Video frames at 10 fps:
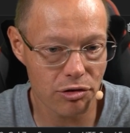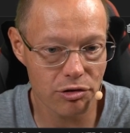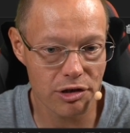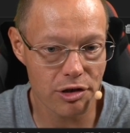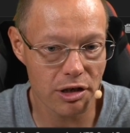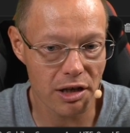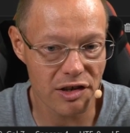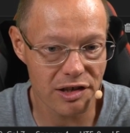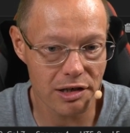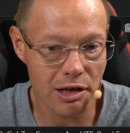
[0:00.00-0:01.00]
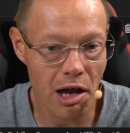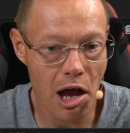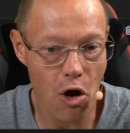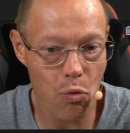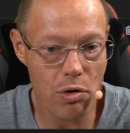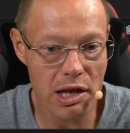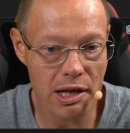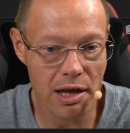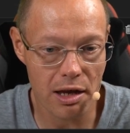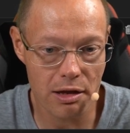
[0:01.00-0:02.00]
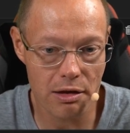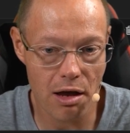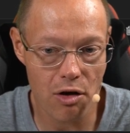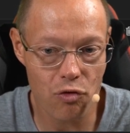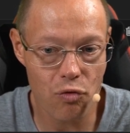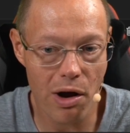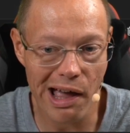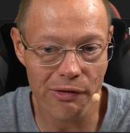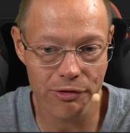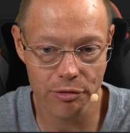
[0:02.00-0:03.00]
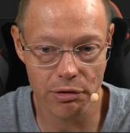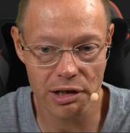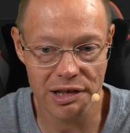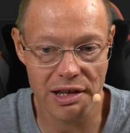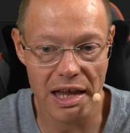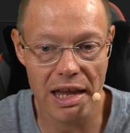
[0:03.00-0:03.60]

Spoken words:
So as you can see, we can now reference the